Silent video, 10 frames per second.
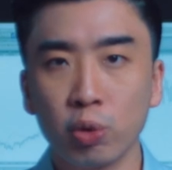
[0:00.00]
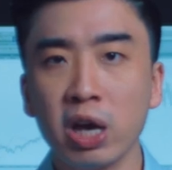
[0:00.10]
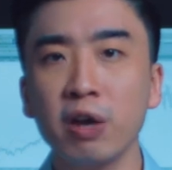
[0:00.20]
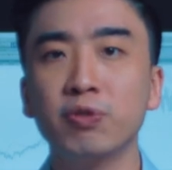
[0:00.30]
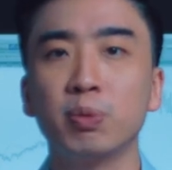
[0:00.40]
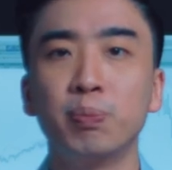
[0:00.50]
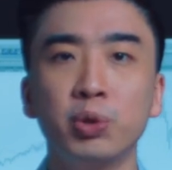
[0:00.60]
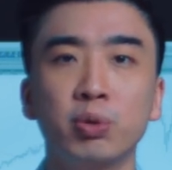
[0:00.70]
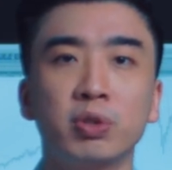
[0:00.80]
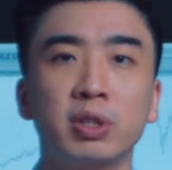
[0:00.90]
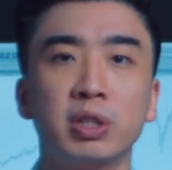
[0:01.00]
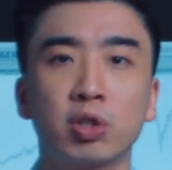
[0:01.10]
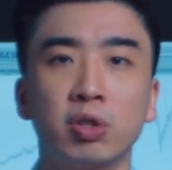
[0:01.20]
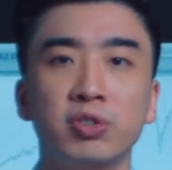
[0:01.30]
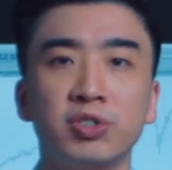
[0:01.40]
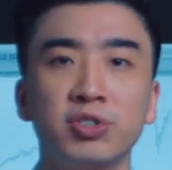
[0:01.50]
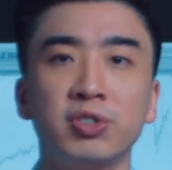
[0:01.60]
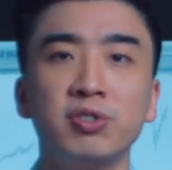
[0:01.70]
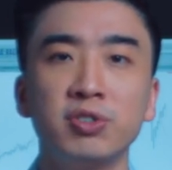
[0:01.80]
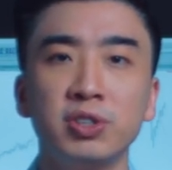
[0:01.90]
You have to build
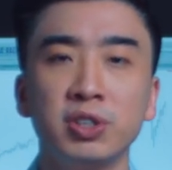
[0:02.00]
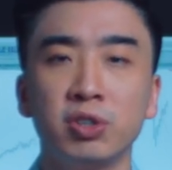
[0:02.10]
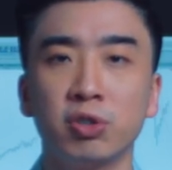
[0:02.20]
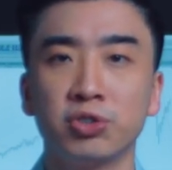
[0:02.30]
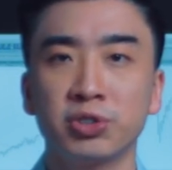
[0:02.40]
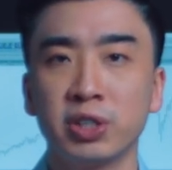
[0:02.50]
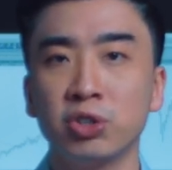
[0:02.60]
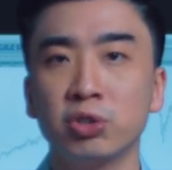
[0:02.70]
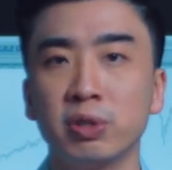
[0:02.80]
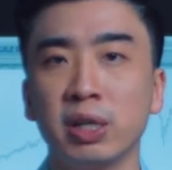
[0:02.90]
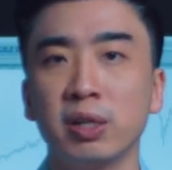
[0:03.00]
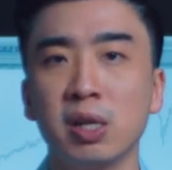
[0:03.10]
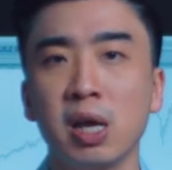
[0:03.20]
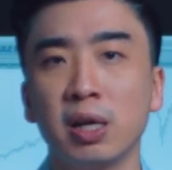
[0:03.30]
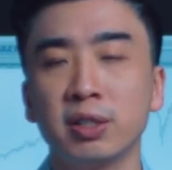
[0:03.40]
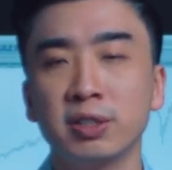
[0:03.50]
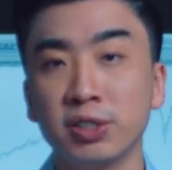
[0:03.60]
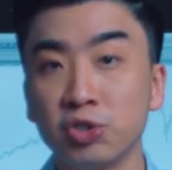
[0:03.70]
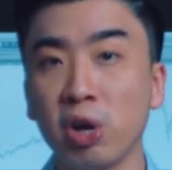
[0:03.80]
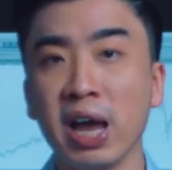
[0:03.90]
consistency in your schedule and
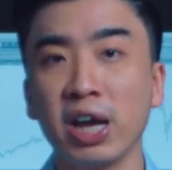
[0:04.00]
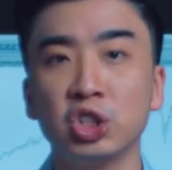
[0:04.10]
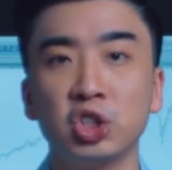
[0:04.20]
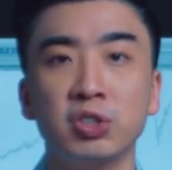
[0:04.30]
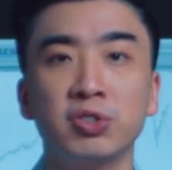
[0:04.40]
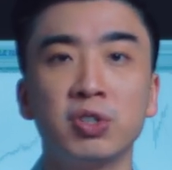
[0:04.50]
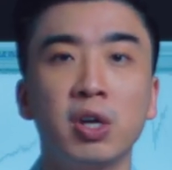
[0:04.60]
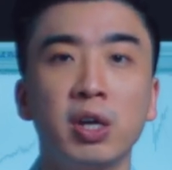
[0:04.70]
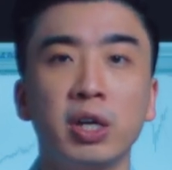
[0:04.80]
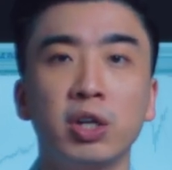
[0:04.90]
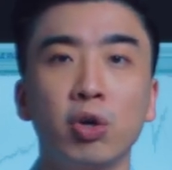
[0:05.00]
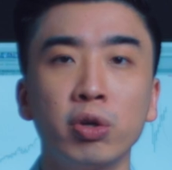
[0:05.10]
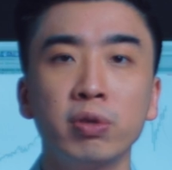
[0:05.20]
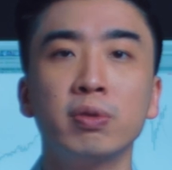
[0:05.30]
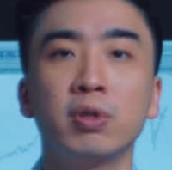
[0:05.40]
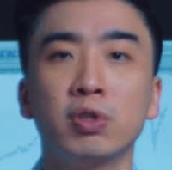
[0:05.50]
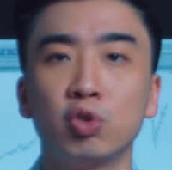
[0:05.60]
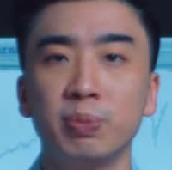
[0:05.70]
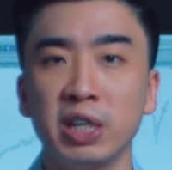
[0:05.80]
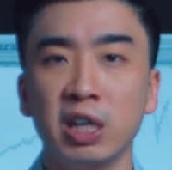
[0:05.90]
test your actions in order
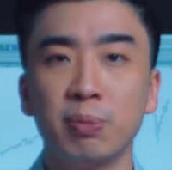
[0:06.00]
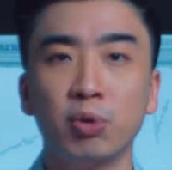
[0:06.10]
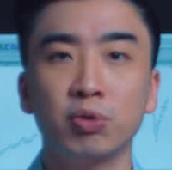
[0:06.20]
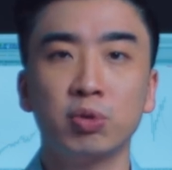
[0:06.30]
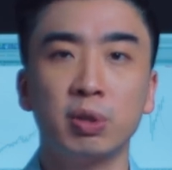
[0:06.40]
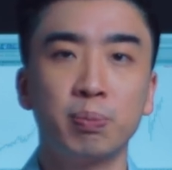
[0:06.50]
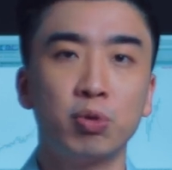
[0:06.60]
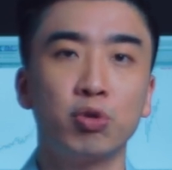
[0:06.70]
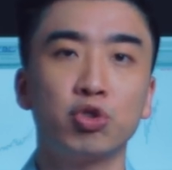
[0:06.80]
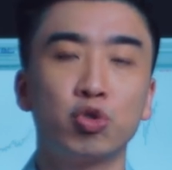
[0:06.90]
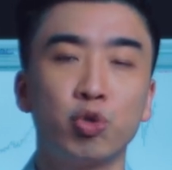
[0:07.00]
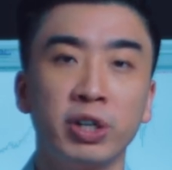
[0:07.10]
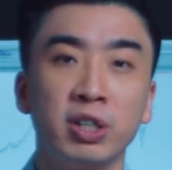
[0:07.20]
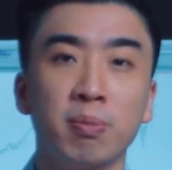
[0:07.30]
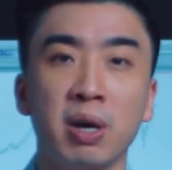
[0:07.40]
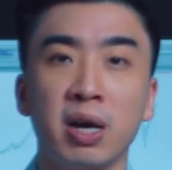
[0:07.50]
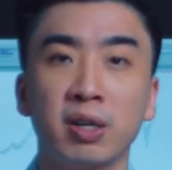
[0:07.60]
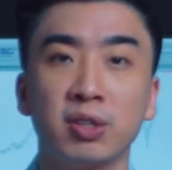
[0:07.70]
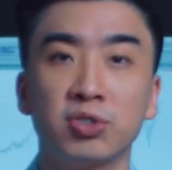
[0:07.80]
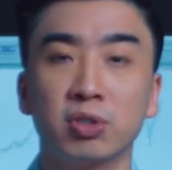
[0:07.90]
to be able to approach trading the
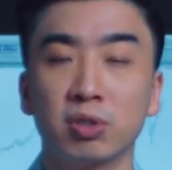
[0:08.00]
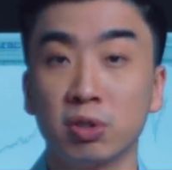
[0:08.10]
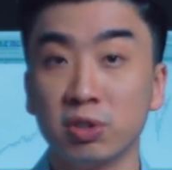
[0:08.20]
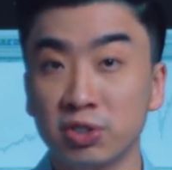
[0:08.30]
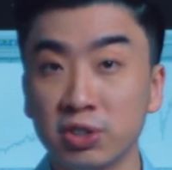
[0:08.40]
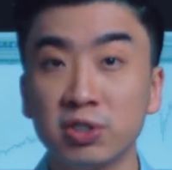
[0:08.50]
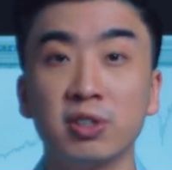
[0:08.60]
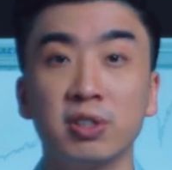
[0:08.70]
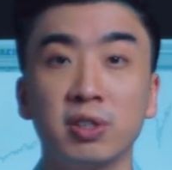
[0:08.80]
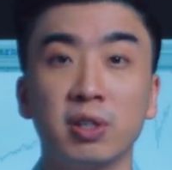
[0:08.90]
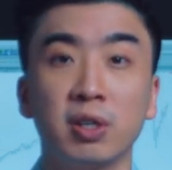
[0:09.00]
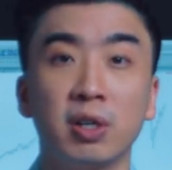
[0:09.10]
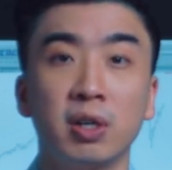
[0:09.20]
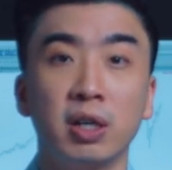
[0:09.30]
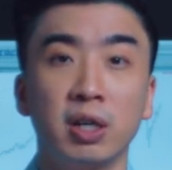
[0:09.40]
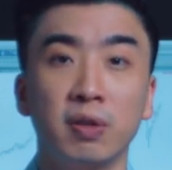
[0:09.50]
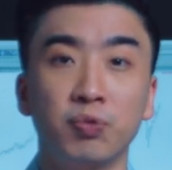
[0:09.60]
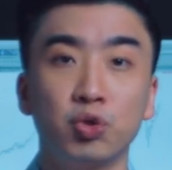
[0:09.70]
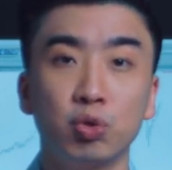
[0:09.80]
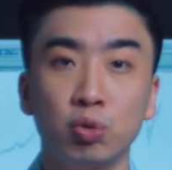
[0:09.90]
markets consistently.
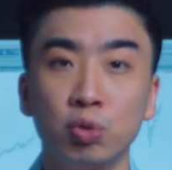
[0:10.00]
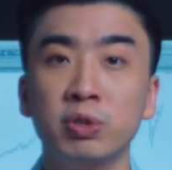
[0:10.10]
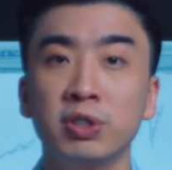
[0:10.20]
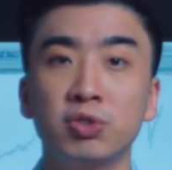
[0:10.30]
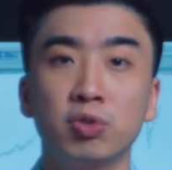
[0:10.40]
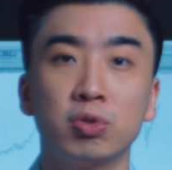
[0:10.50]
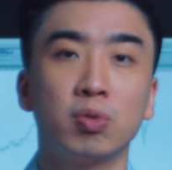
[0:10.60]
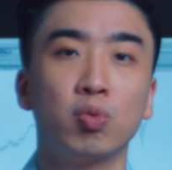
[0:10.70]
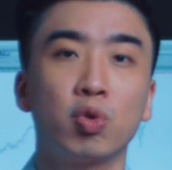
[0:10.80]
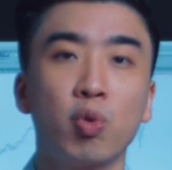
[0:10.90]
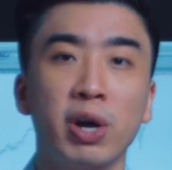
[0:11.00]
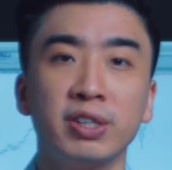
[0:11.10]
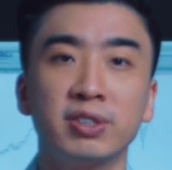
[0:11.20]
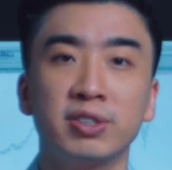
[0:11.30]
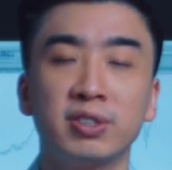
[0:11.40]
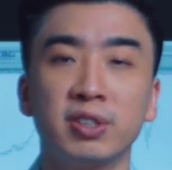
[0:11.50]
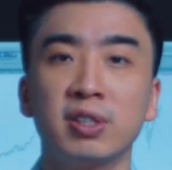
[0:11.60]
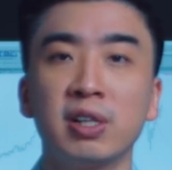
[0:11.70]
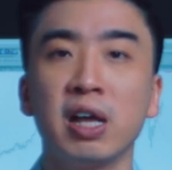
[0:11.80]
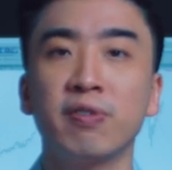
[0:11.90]
And to do this requires a
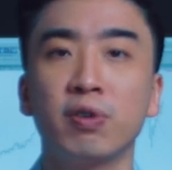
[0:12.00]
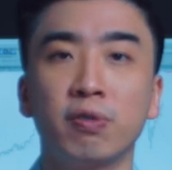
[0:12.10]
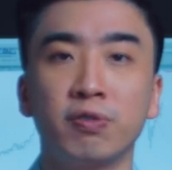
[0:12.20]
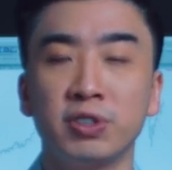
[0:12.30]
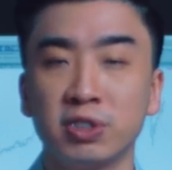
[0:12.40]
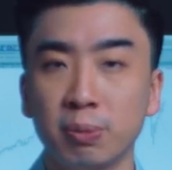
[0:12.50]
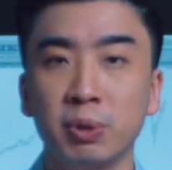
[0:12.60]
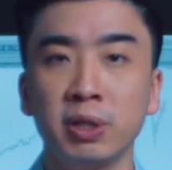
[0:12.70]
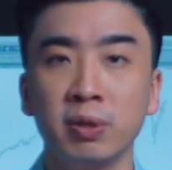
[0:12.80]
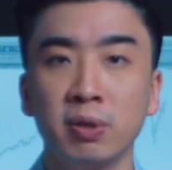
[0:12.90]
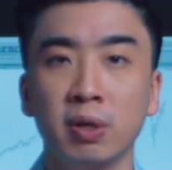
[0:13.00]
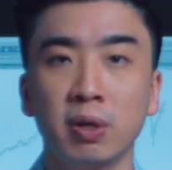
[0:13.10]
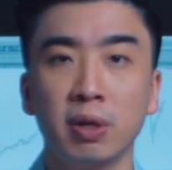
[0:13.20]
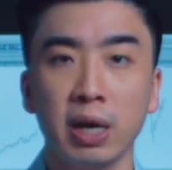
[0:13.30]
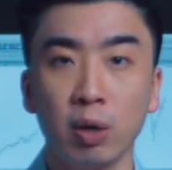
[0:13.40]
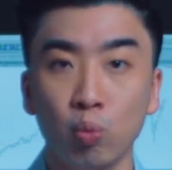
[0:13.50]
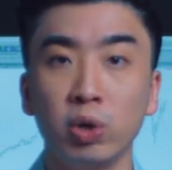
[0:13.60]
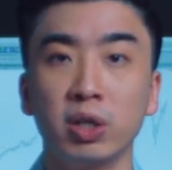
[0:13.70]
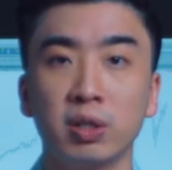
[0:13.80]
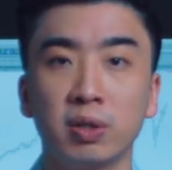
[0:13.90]
certain level of discipline and
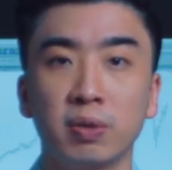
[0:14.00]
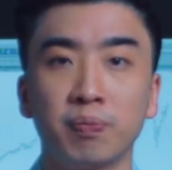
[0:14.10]
work.